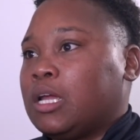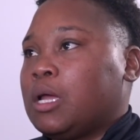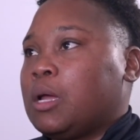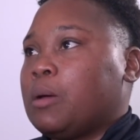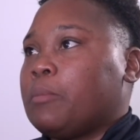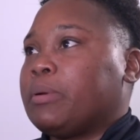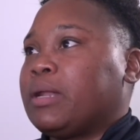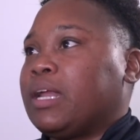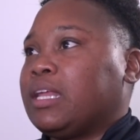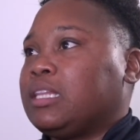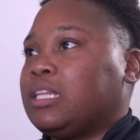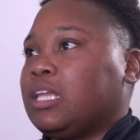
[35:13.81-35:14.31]

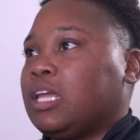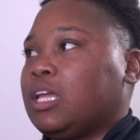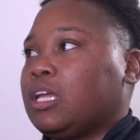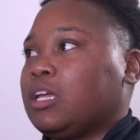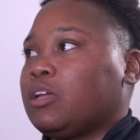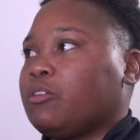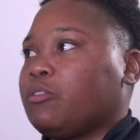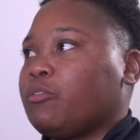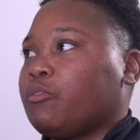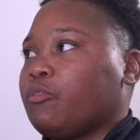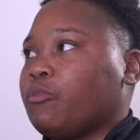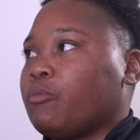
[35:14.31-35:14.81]
But I
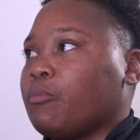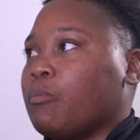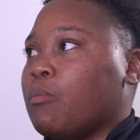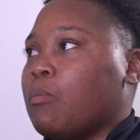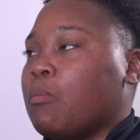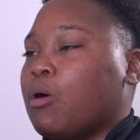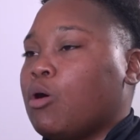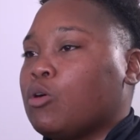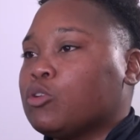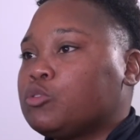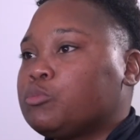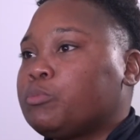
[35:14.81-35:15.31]
think
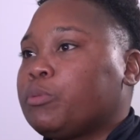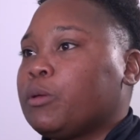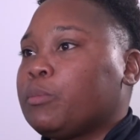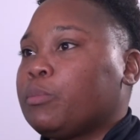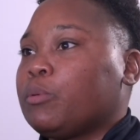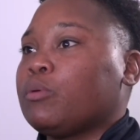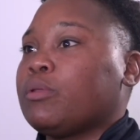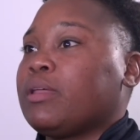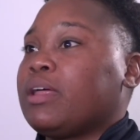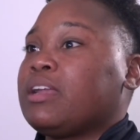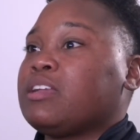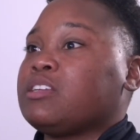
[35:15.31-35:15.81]
most
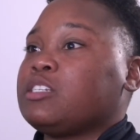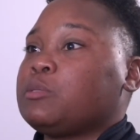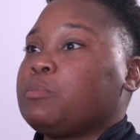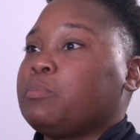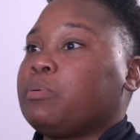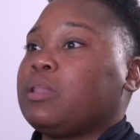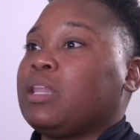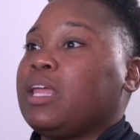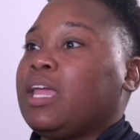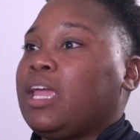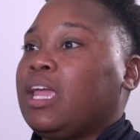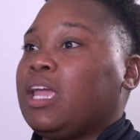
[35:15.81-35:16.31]
people that has
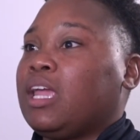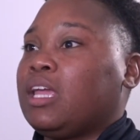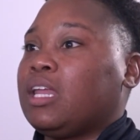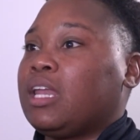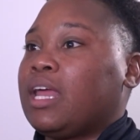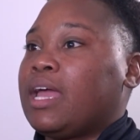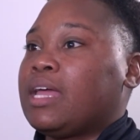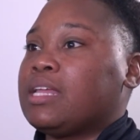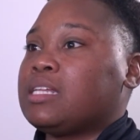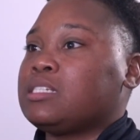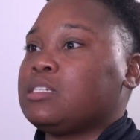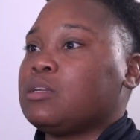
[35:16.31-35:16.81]
played
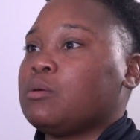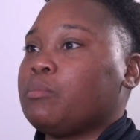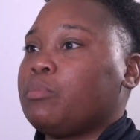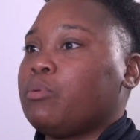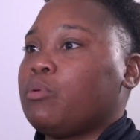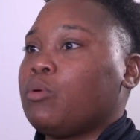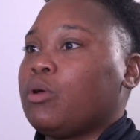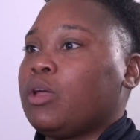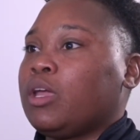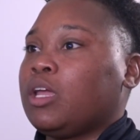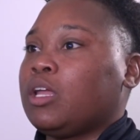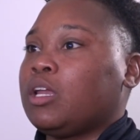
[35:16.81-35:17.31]
at some
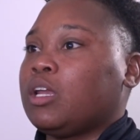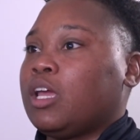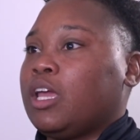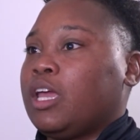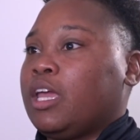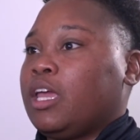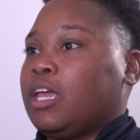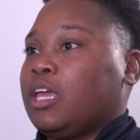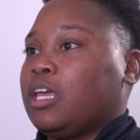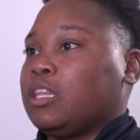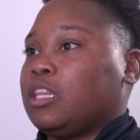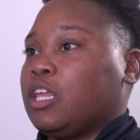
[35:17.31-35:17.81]
point,
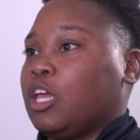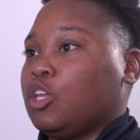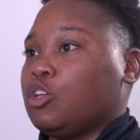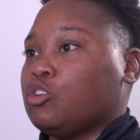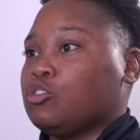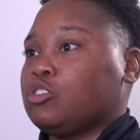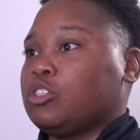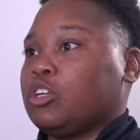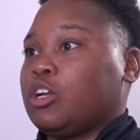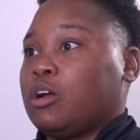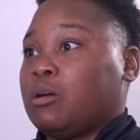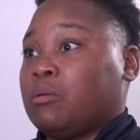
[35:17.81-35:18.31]
they
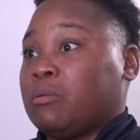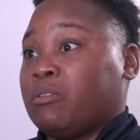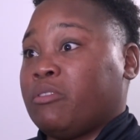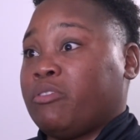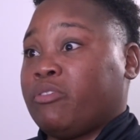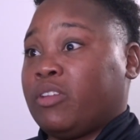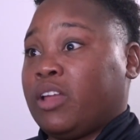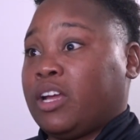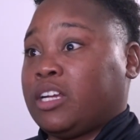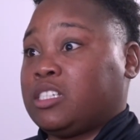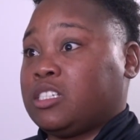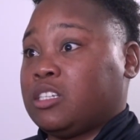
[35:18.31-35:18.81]
usually are a
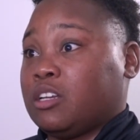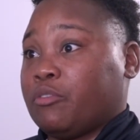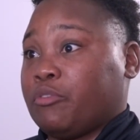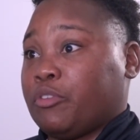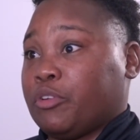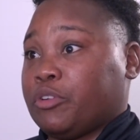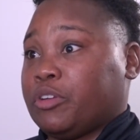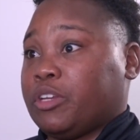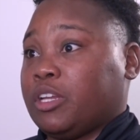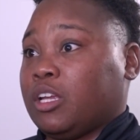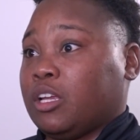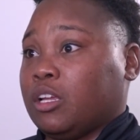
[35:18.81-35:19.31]
reflection of
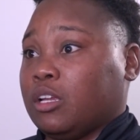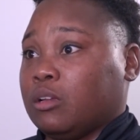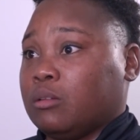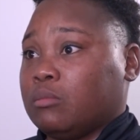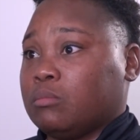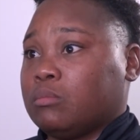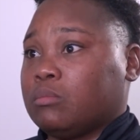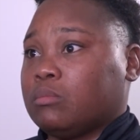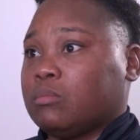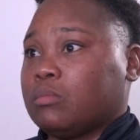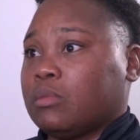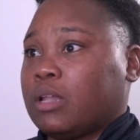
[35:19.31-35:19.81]
your
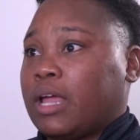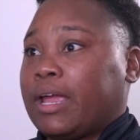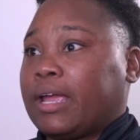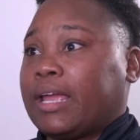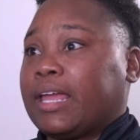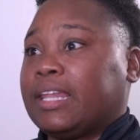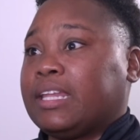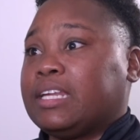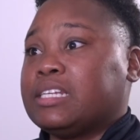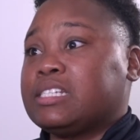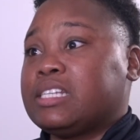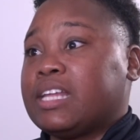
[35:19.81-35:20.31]
team.
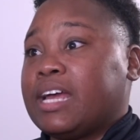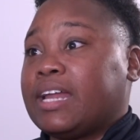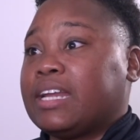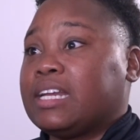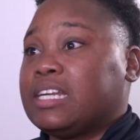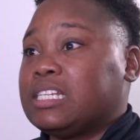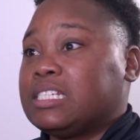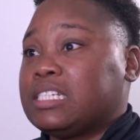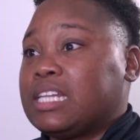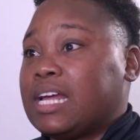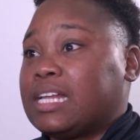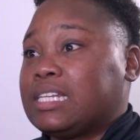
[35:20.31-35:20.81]
Like, at least
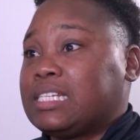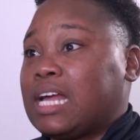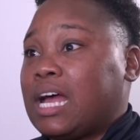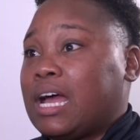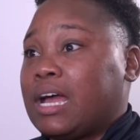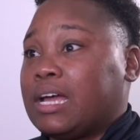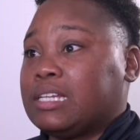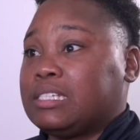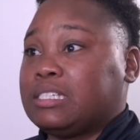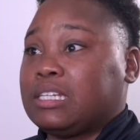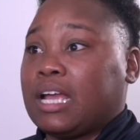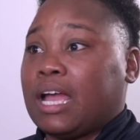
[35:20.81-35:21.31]
that's
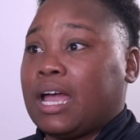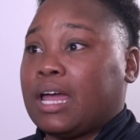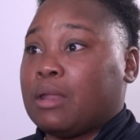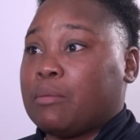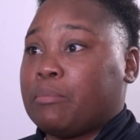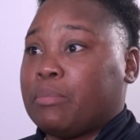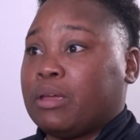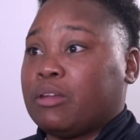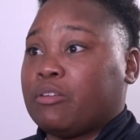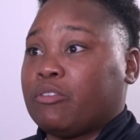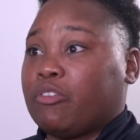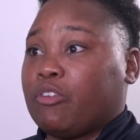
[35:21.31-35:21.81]
how it's kind
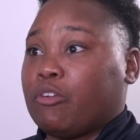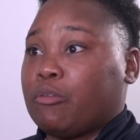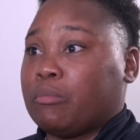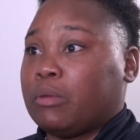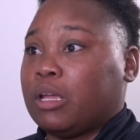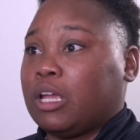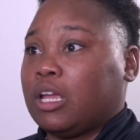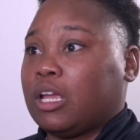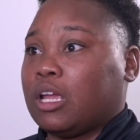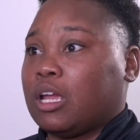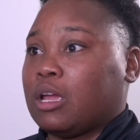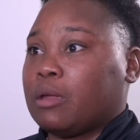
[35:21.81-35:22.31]
of been for
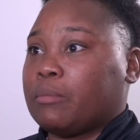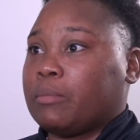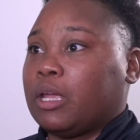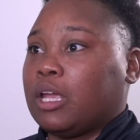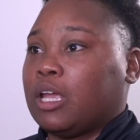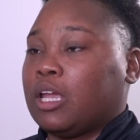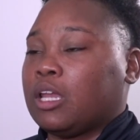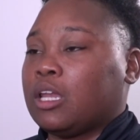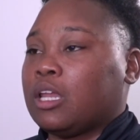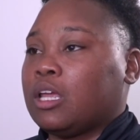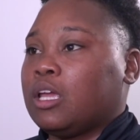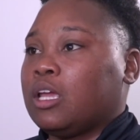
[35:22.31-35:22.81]
me. I
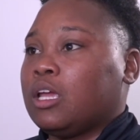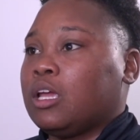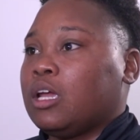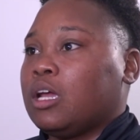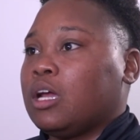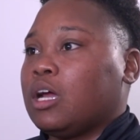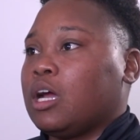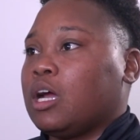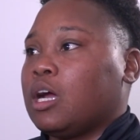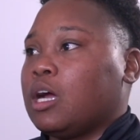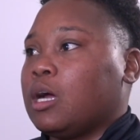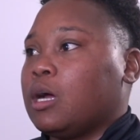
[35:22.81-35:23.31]
mean,
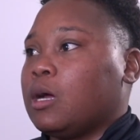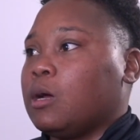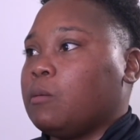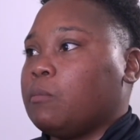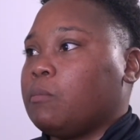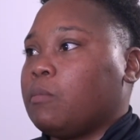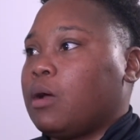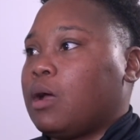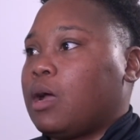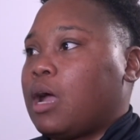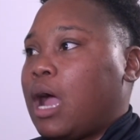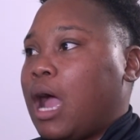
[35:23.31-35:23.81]

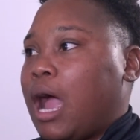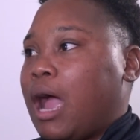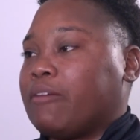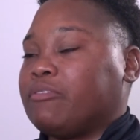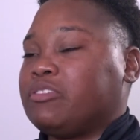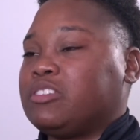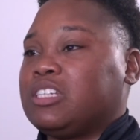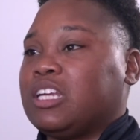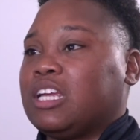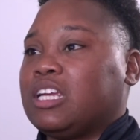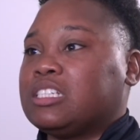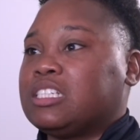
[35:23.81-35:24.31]

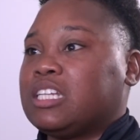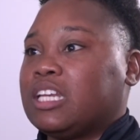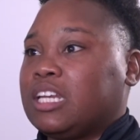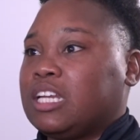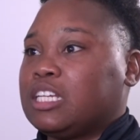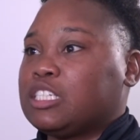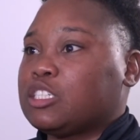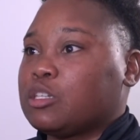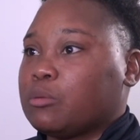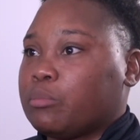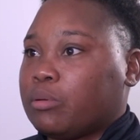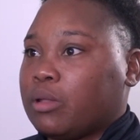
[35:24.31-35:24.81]
I've seen
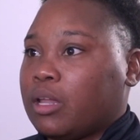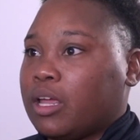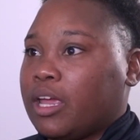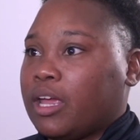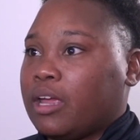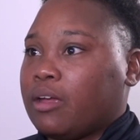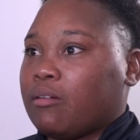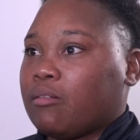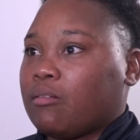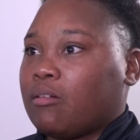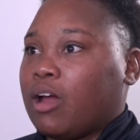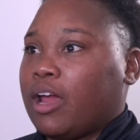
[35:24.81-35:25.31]
Tanisha
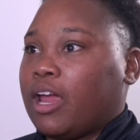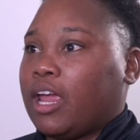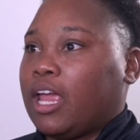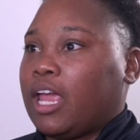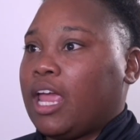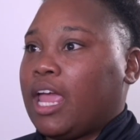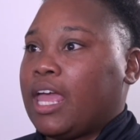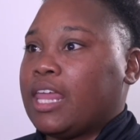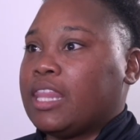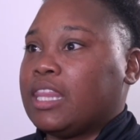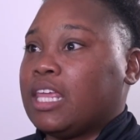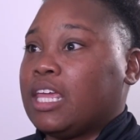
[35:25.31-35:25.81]
play,
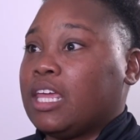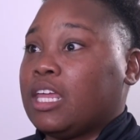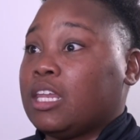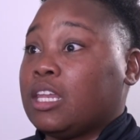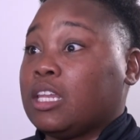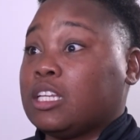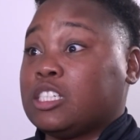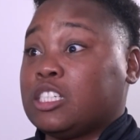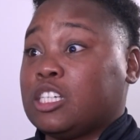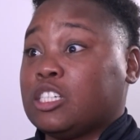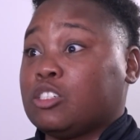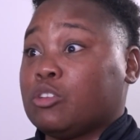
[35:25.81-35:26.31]
right? And
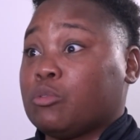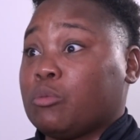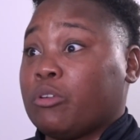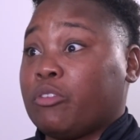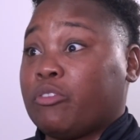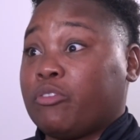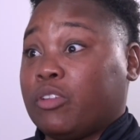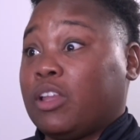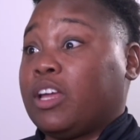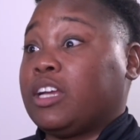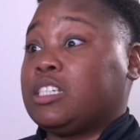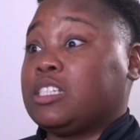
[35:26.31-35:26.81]
then she's a
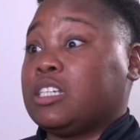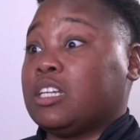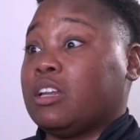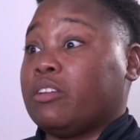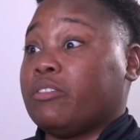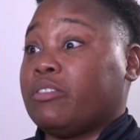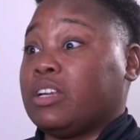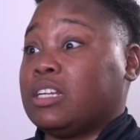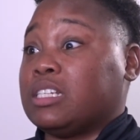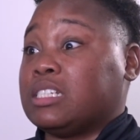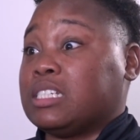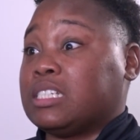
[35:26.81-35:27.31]
reflection
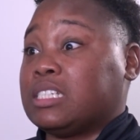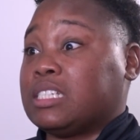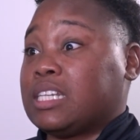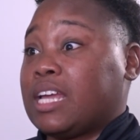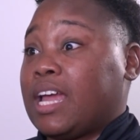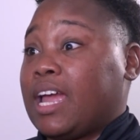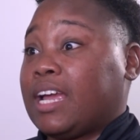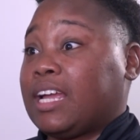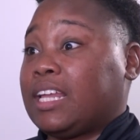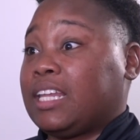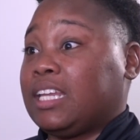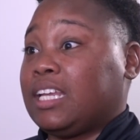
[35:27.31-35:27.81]
of
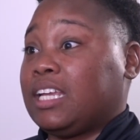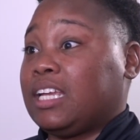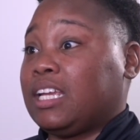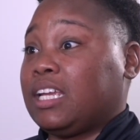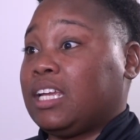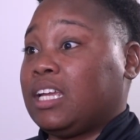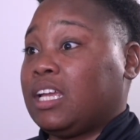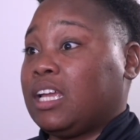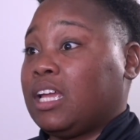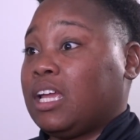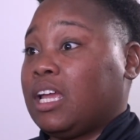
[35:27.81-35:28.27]
exactly...